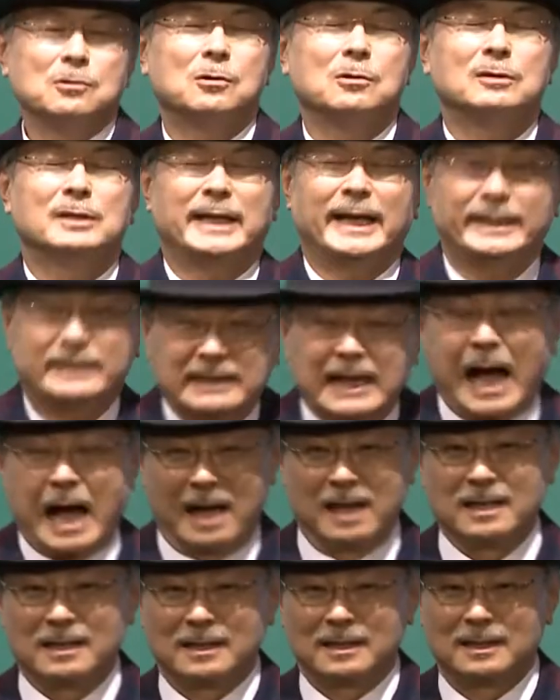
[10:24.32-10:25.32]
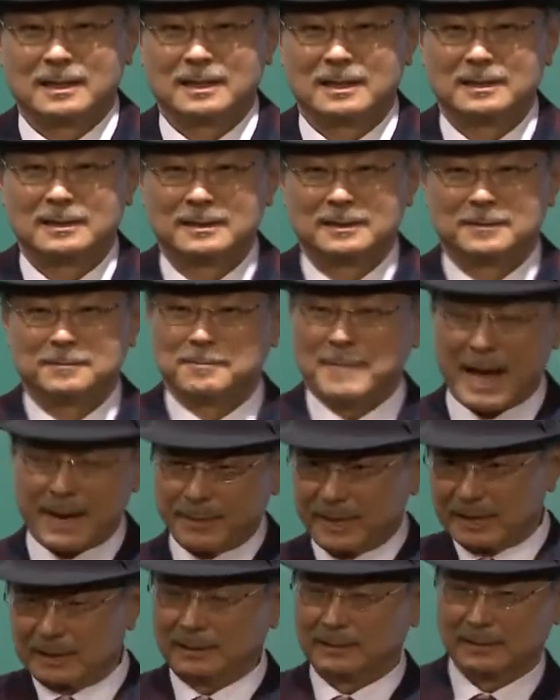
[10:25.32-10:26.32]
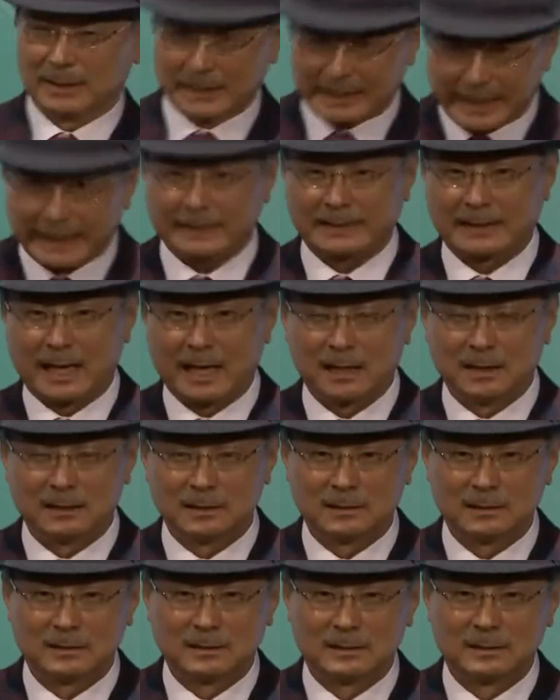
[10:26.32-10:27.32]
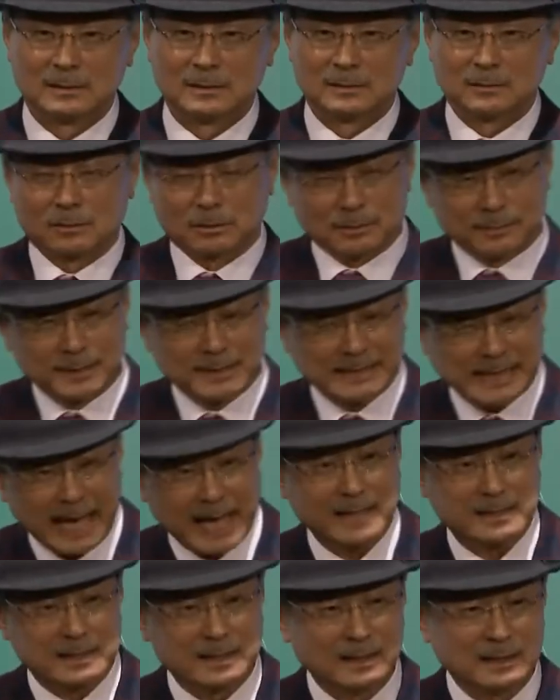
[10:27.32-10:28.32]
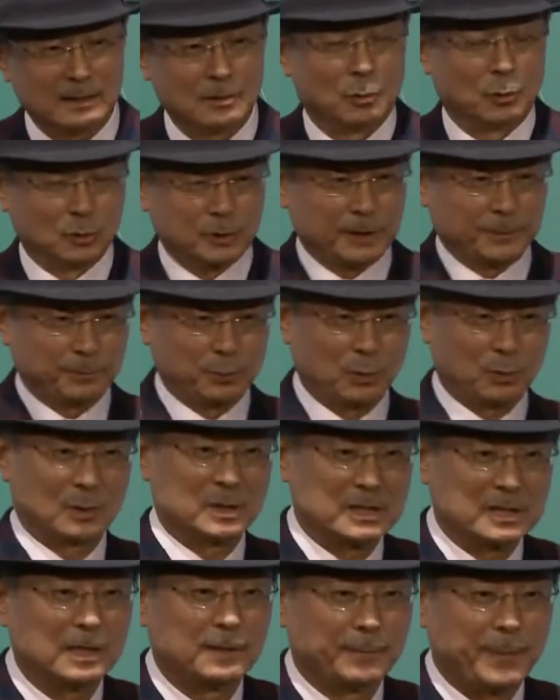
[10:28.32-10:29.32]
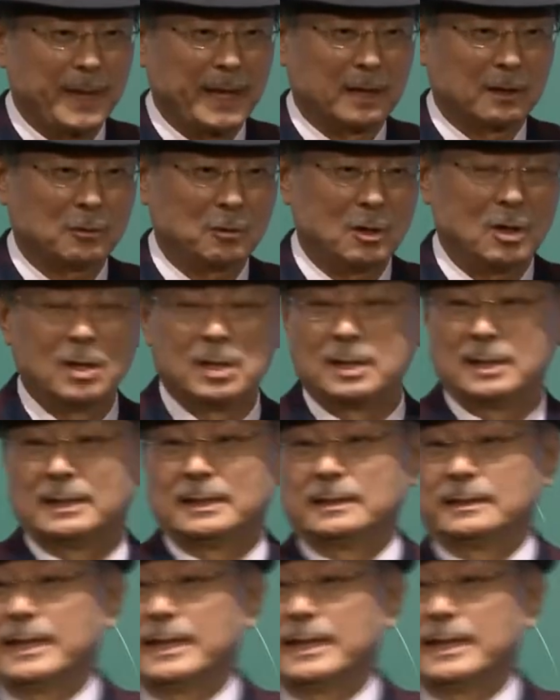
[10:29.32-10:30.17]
That seems fair. You bought what you liked. In this case, if the failure rate is